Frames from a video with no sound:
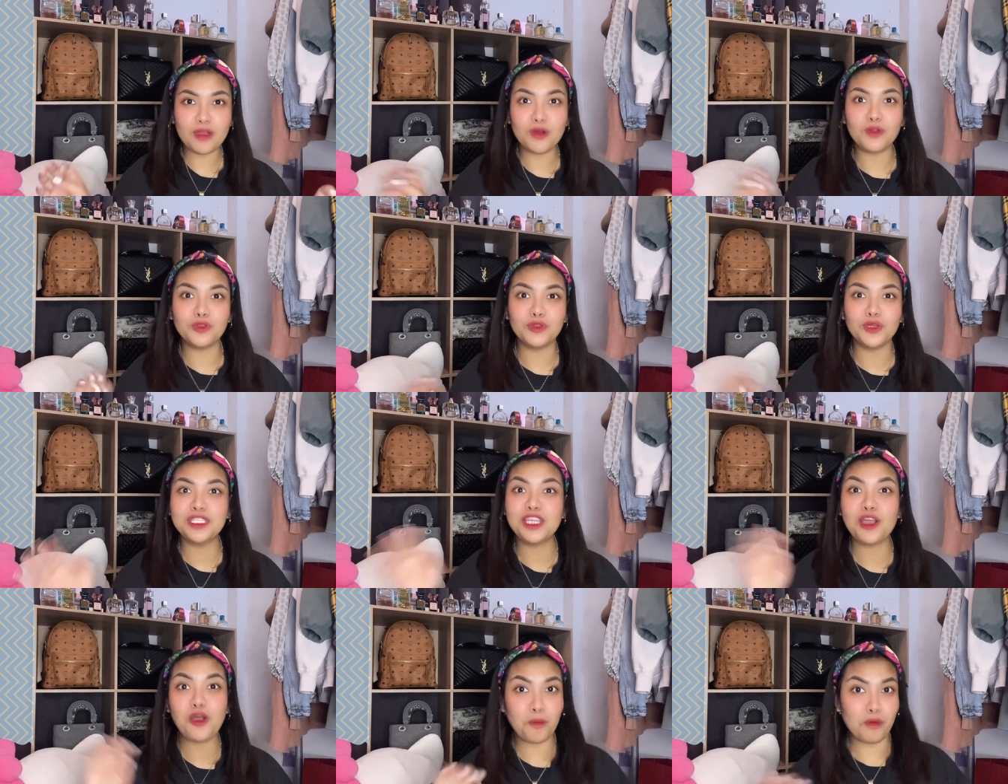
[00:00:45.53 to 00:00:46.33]
Although,
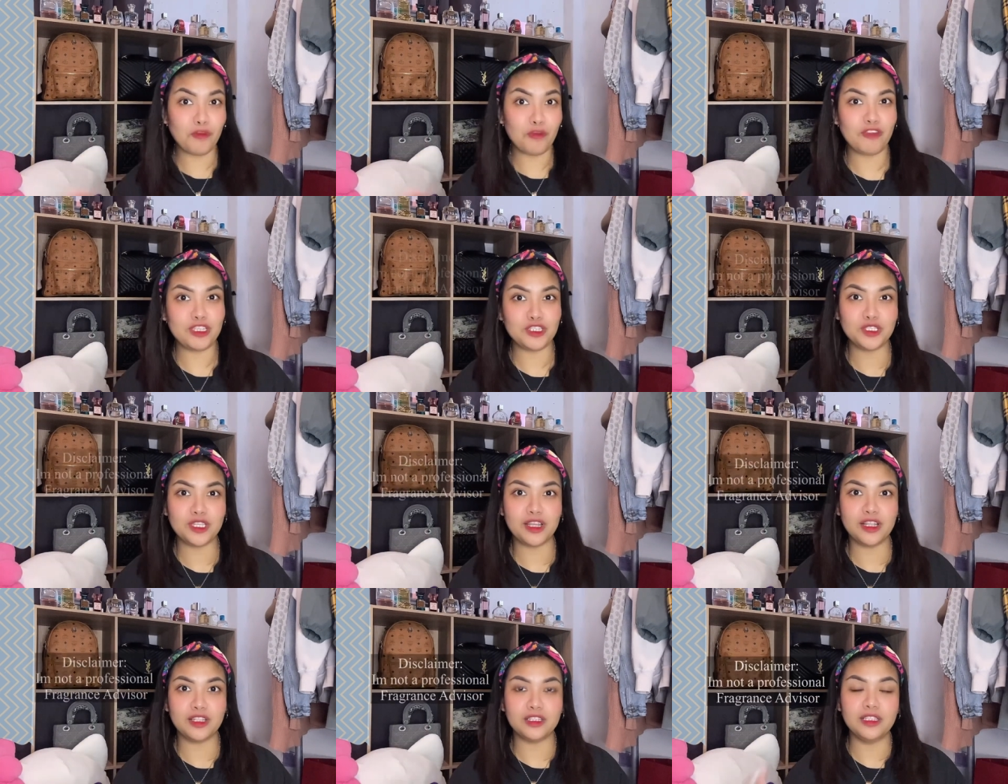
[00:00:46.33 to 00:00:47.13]
hindi ako
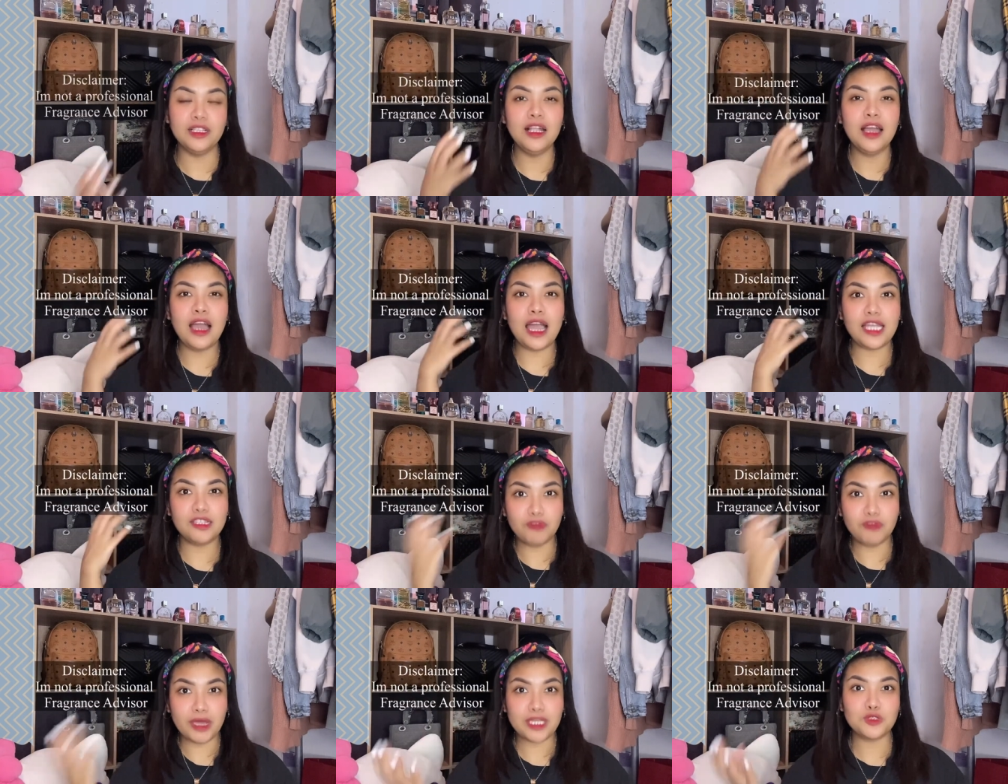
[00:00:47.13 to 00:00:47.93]
professional
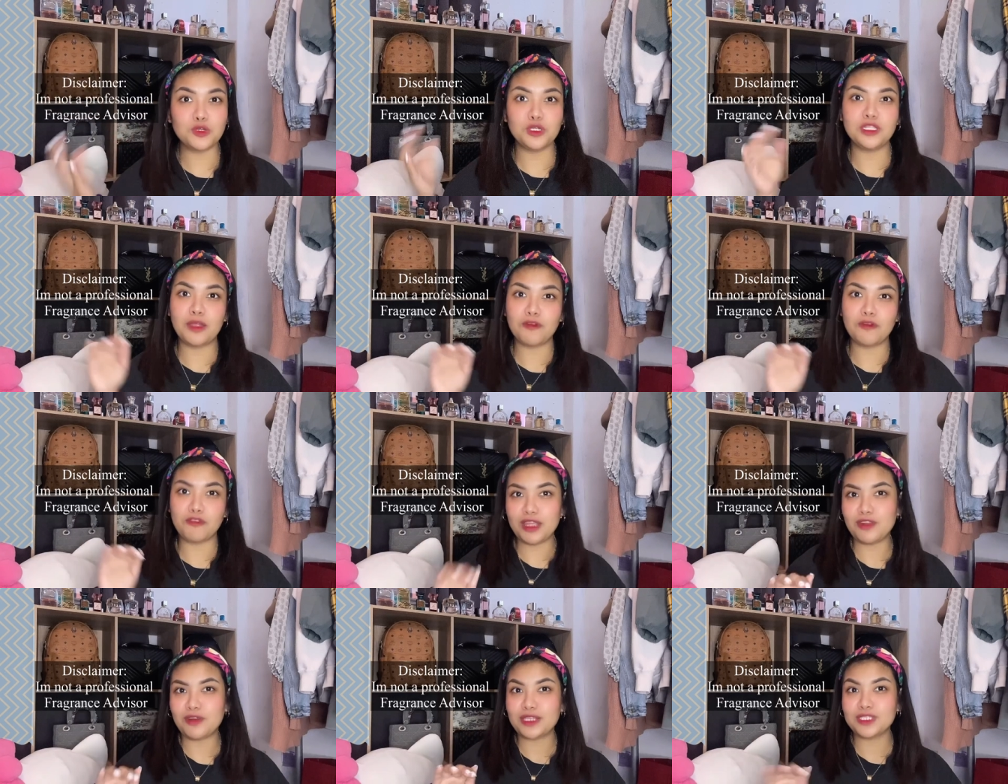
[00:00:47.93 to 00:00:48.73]
advisor ng
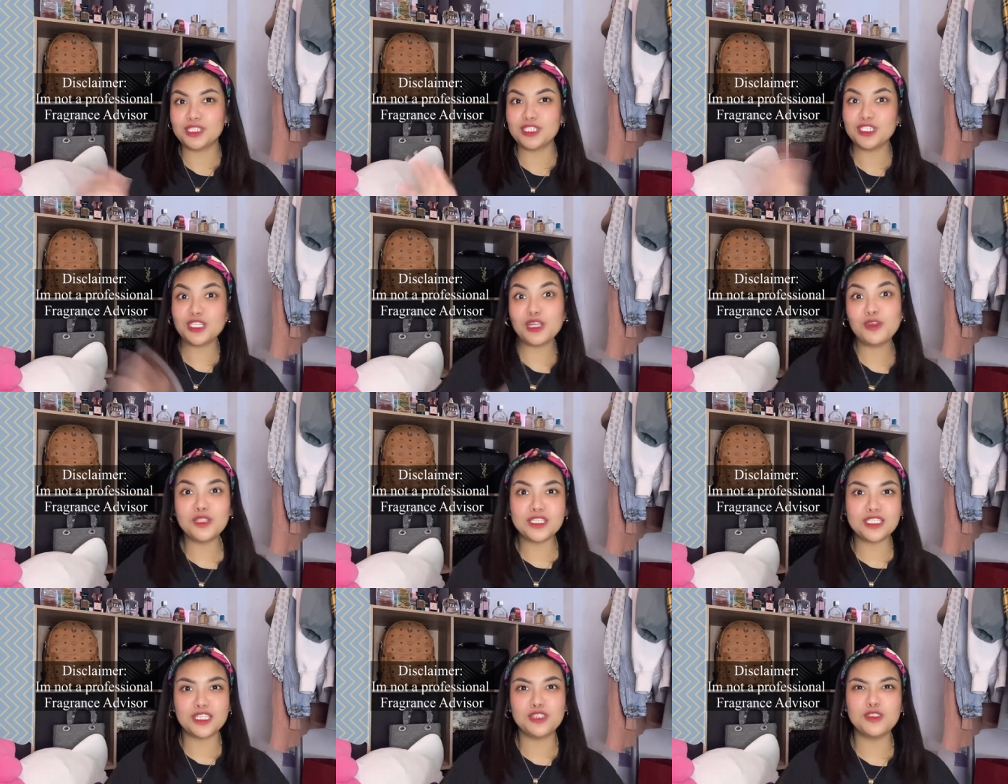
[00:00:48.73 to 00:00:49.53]
fragrance. I-share ko
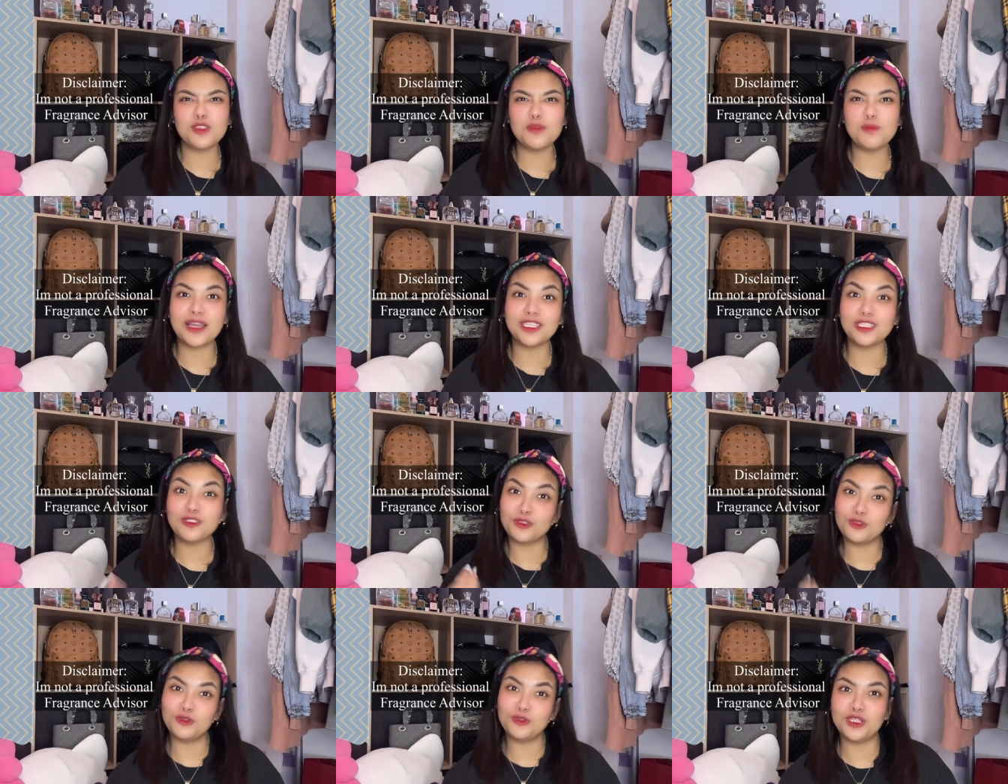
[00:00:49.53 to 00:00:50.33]
lang sa inyo yung mga
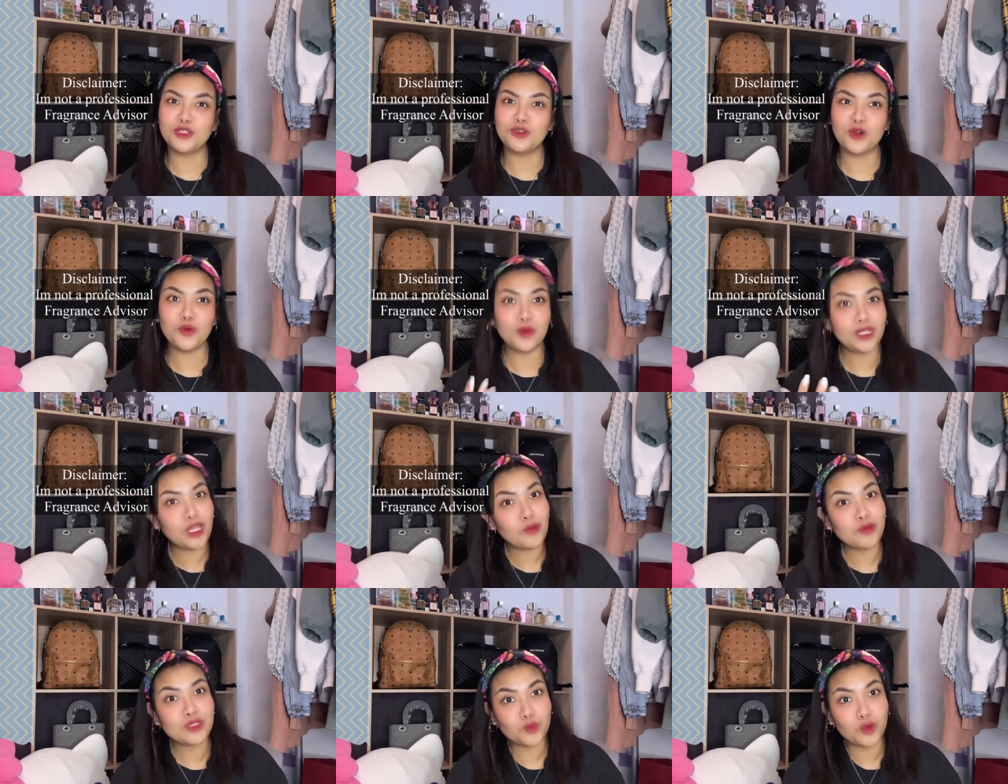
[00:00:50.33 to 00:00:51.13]
natutunan ko while
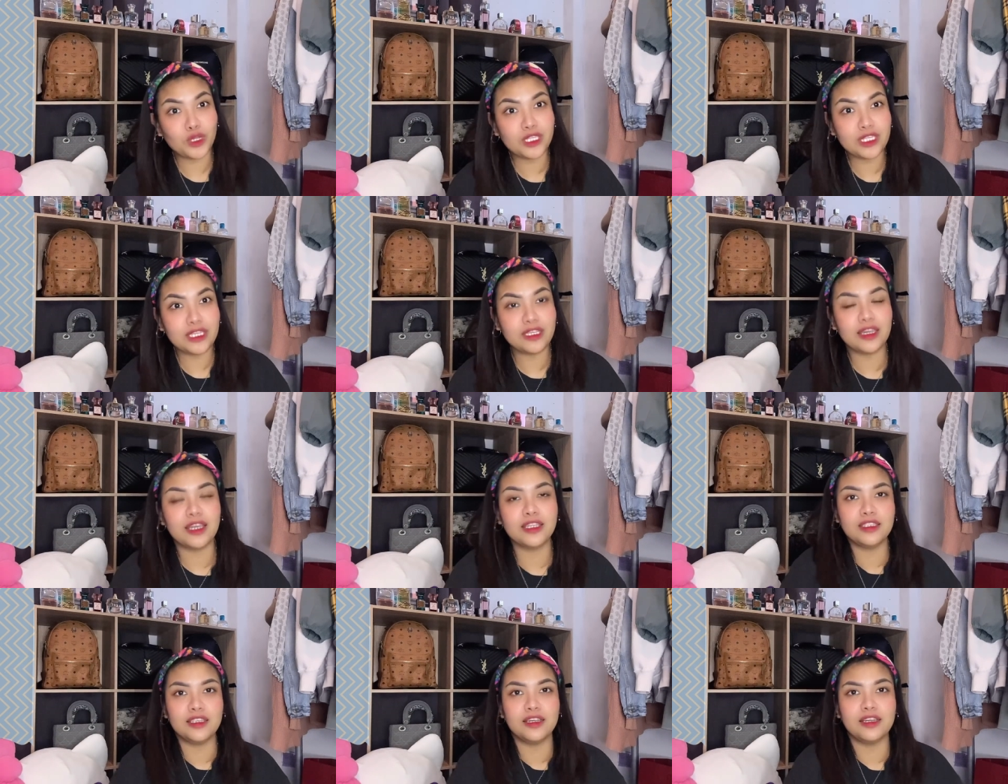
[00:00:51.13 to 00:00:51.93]
I was working
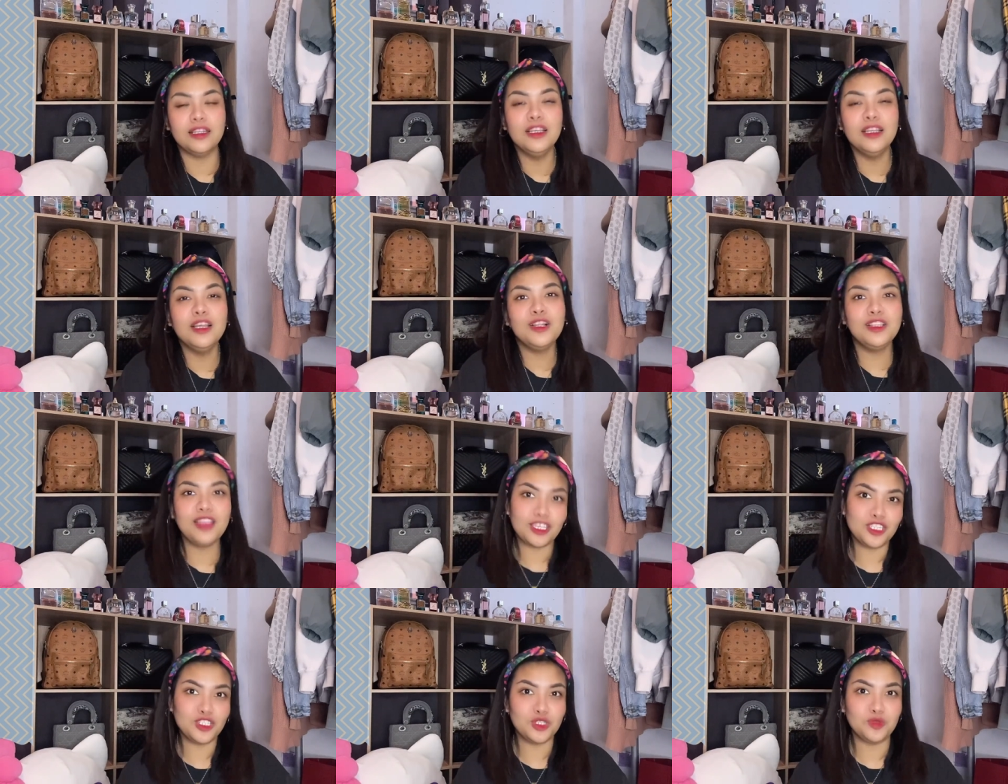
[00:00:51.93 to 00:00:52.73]
at the
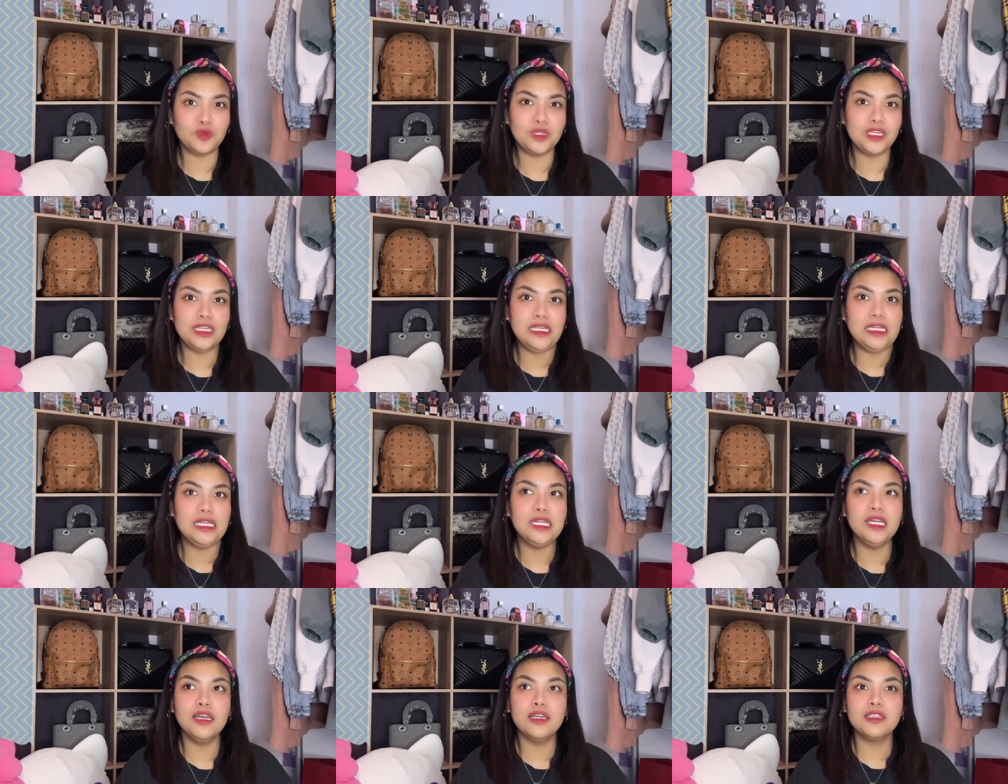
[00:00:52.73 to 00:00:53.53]
luxury
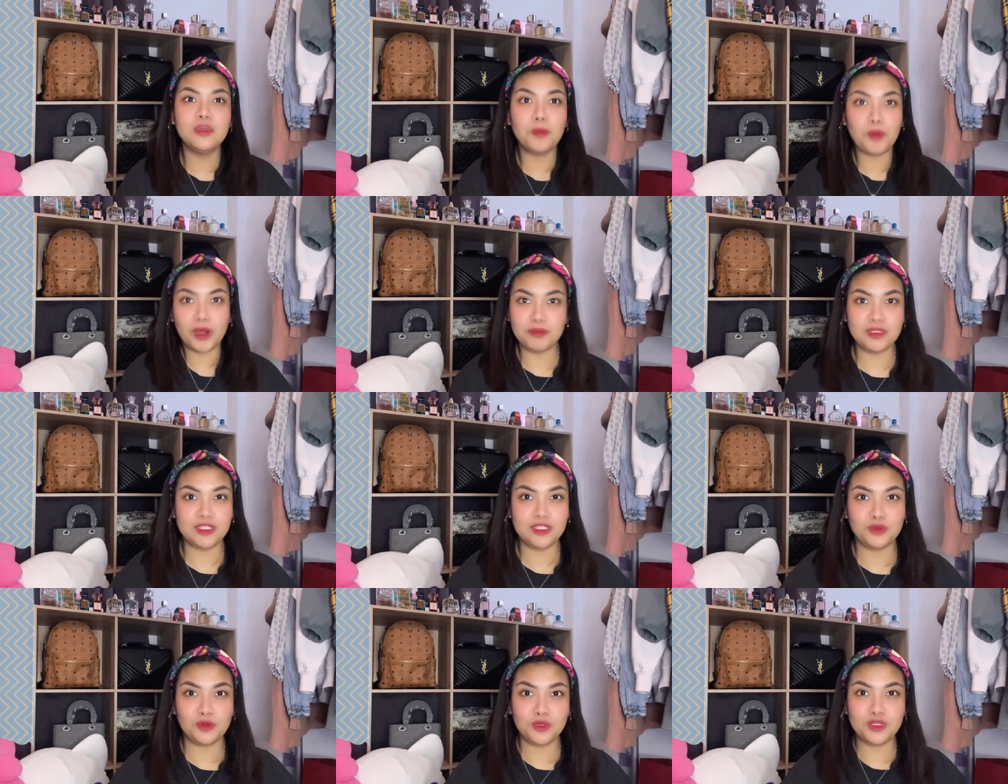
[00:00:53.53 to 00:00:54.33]
department
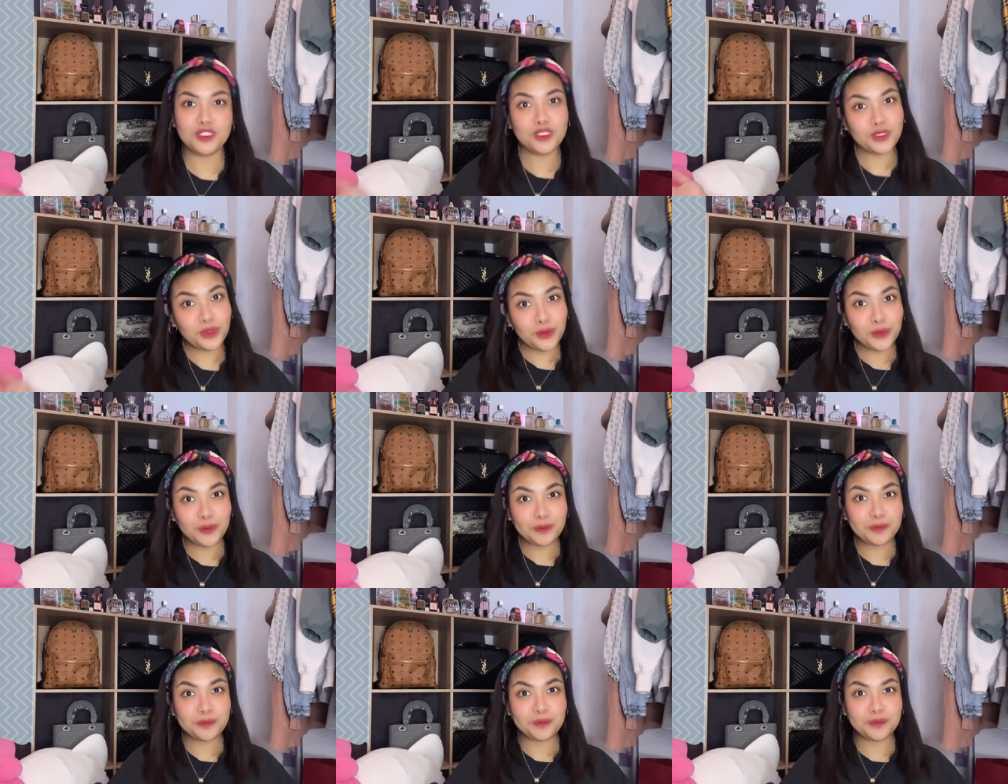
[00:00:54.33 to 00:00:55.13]
stores. So,